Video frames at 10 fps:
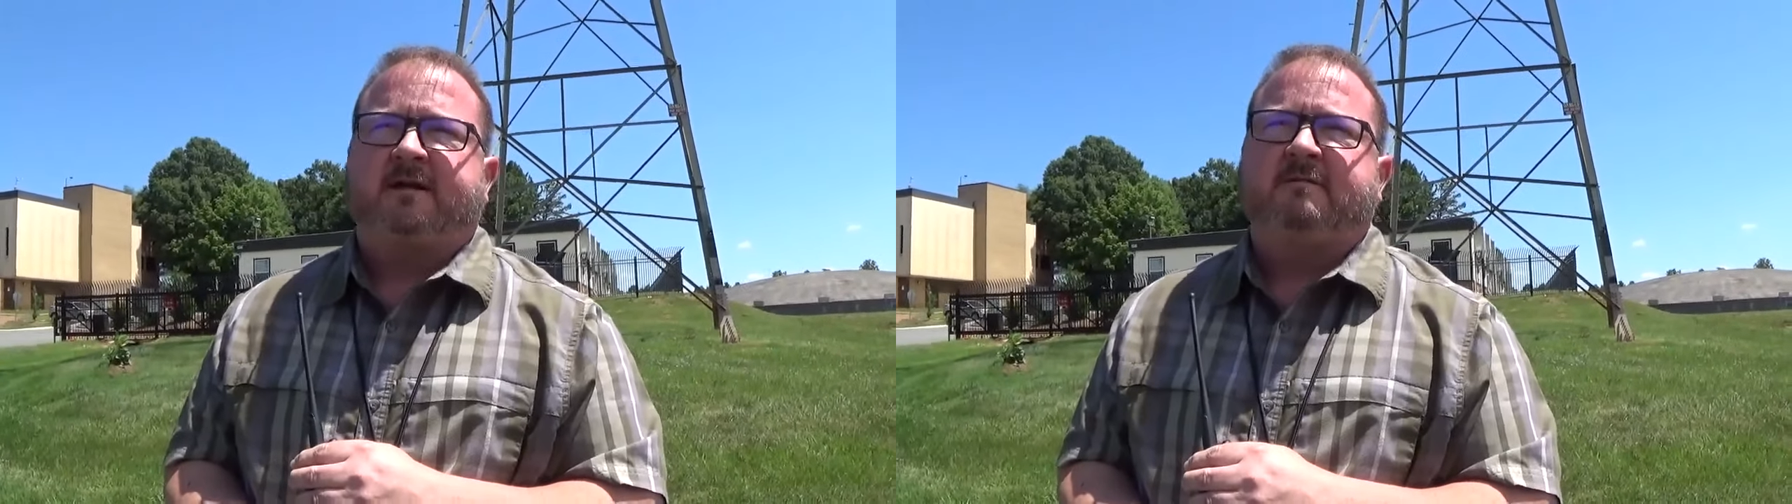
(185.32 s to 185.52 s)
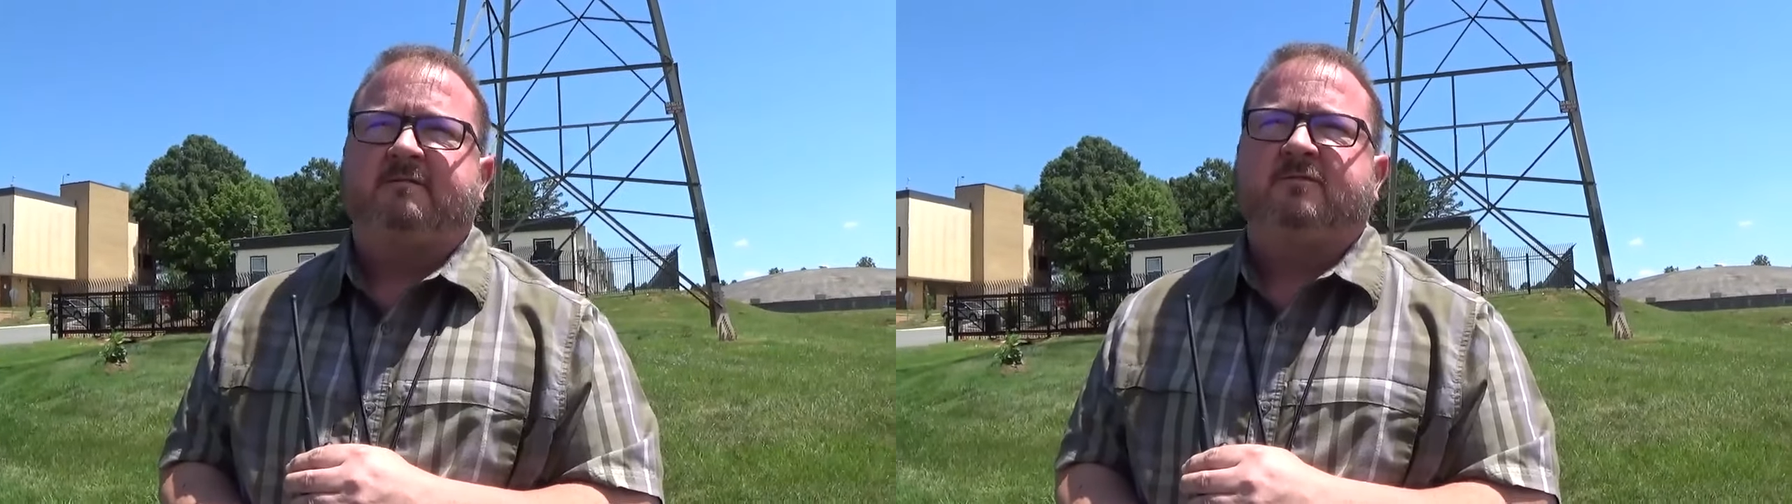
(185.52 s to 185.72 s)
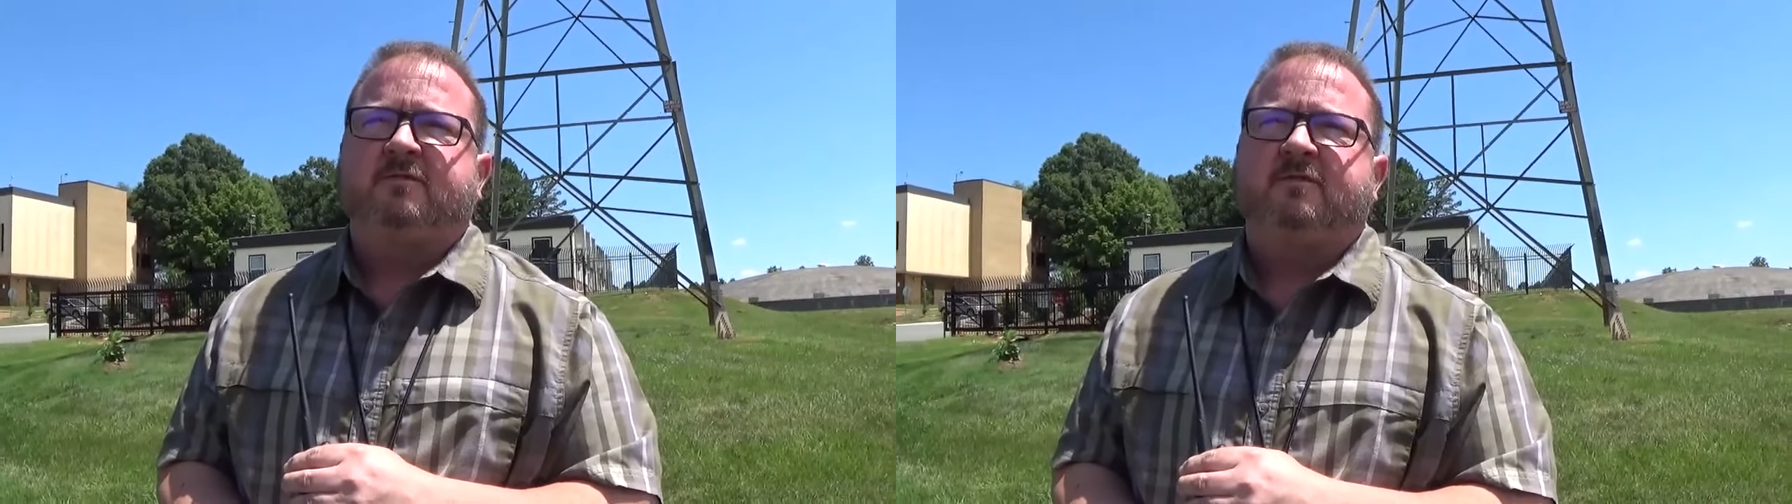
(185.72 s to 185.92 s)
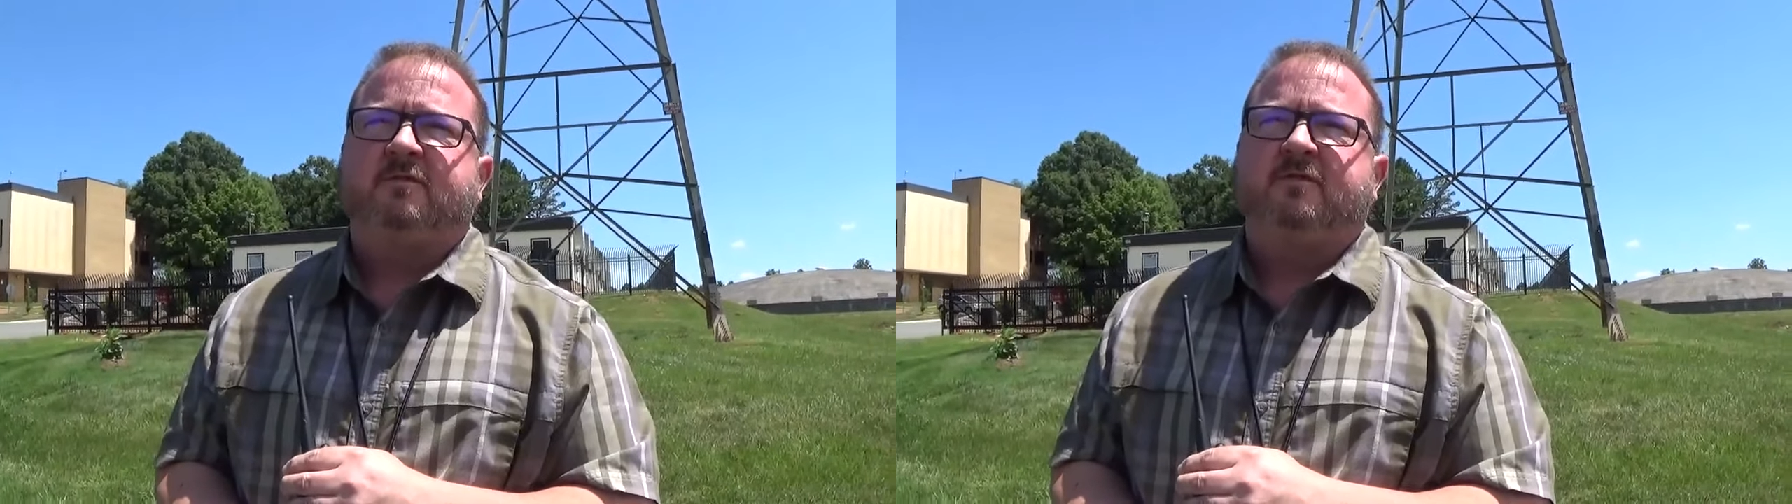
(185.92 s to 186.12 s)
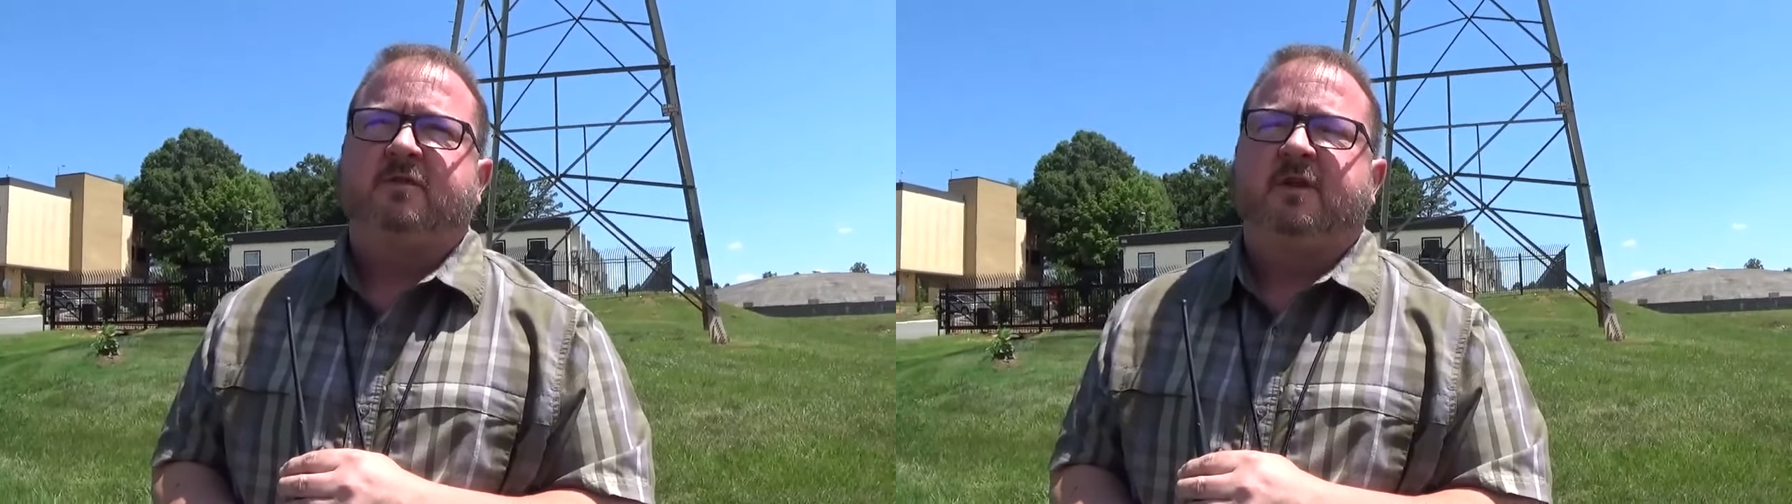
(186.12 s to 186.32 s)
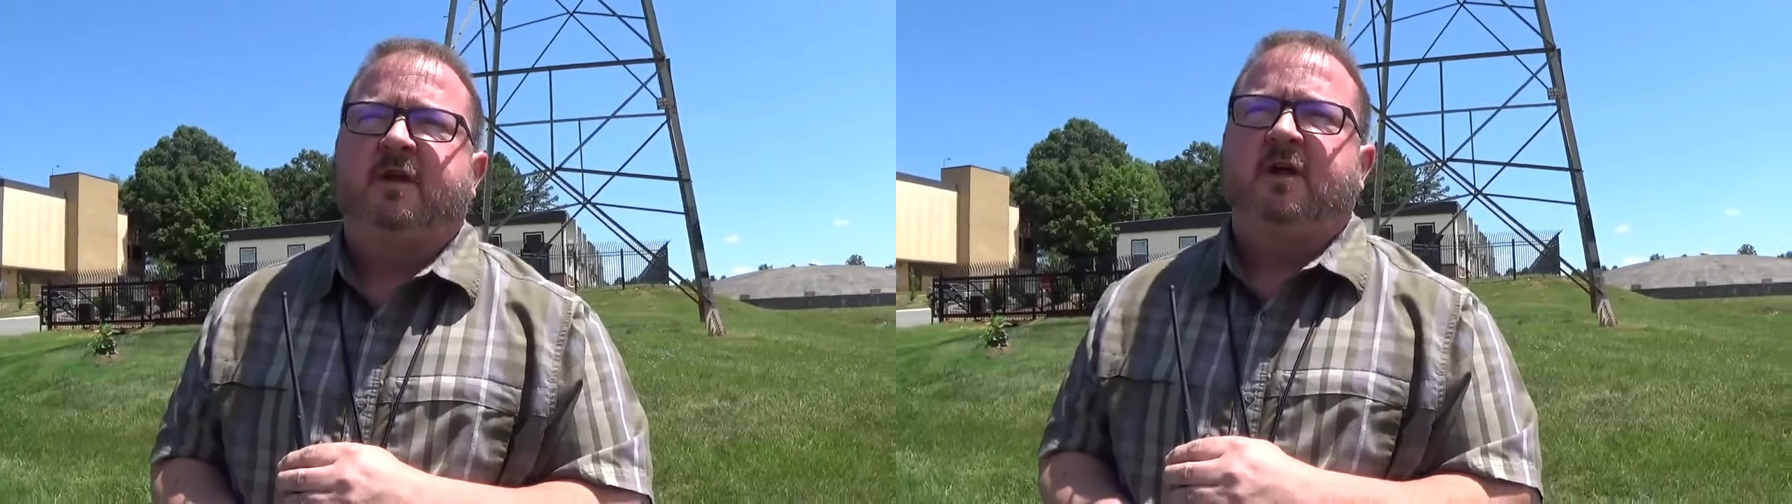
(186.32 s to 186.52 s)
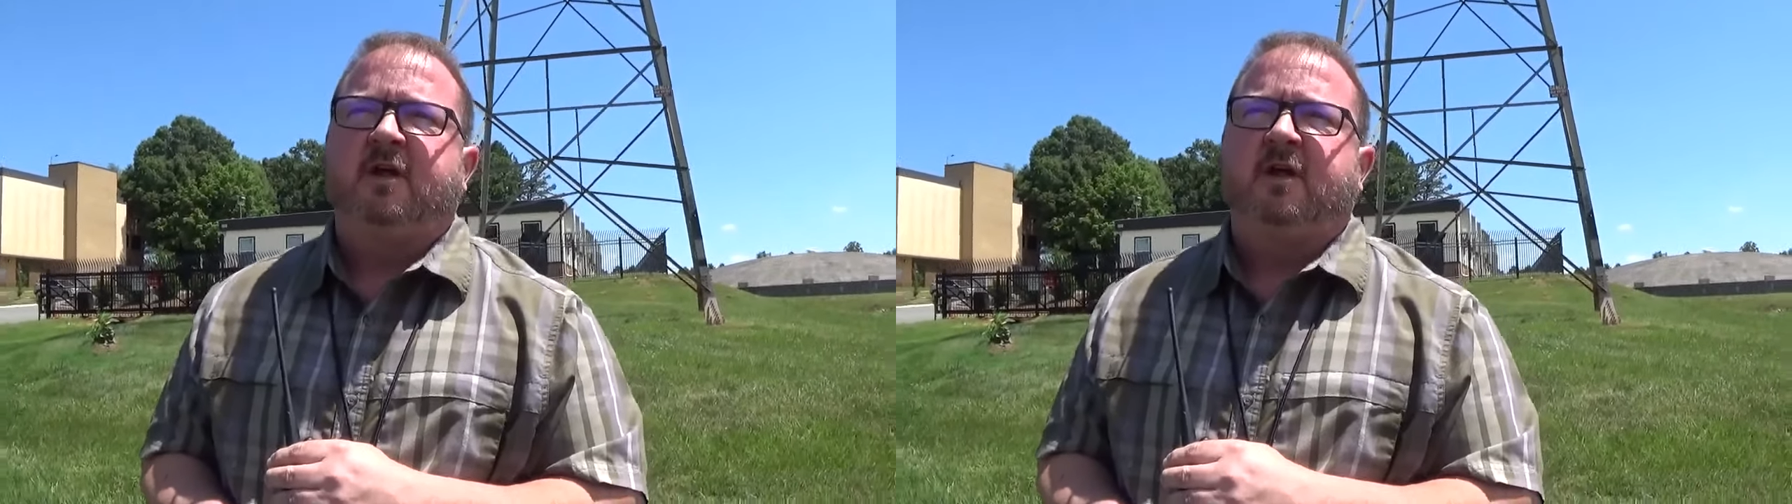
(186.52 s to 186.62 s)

Everything I was doing was legal.